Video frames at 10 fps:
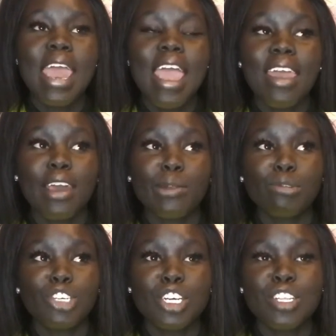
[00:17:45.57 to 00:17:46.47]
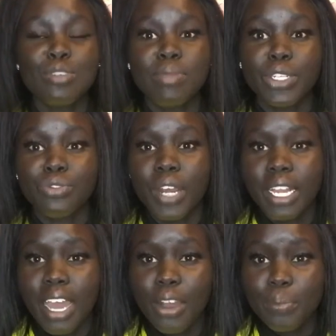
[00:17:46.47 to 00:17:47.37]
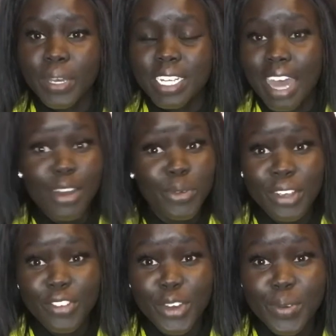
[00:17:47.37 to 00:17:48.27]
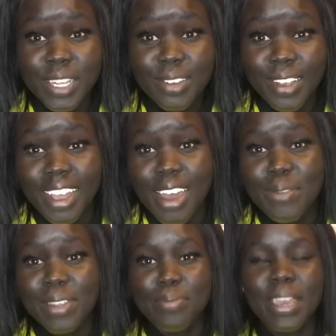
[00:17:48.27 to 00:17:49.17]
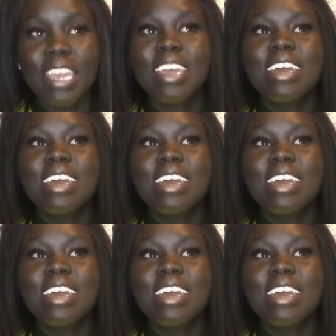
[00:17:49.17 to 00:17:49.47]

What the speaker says: and I don't share too much right now because I don't even know what's going on with me.